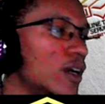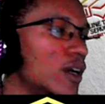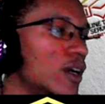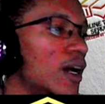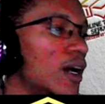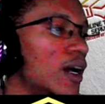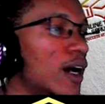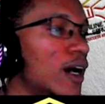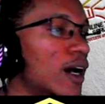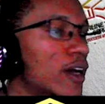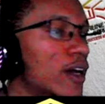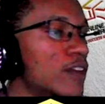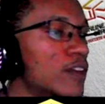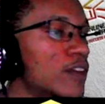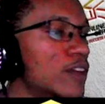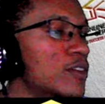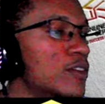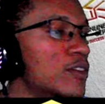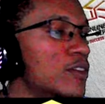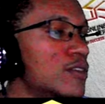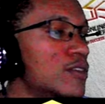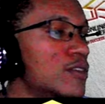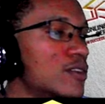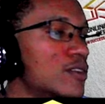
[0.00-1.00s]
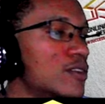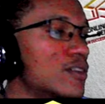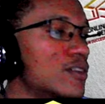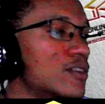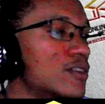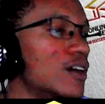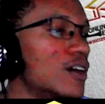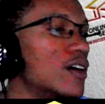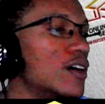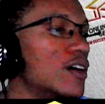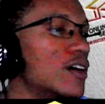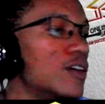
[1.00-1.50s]
And
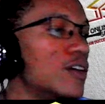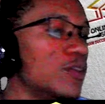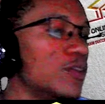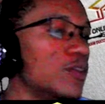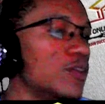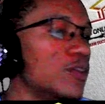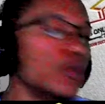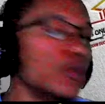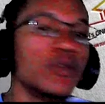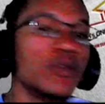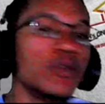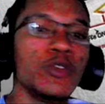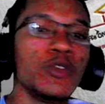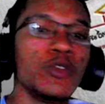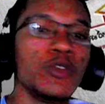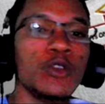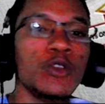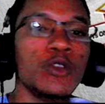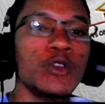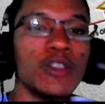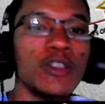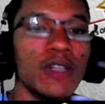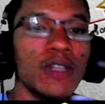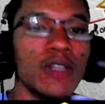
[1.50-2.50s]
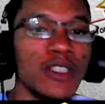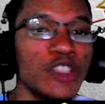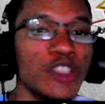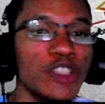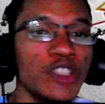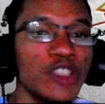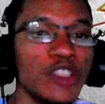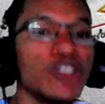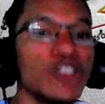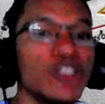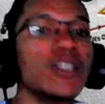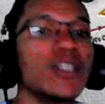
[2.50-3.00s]
for those of us in
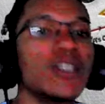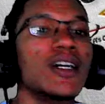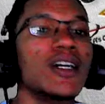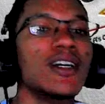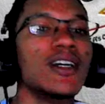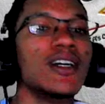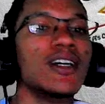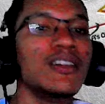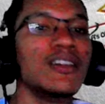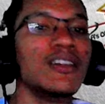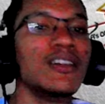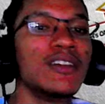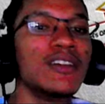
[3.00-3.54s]
Trinidad,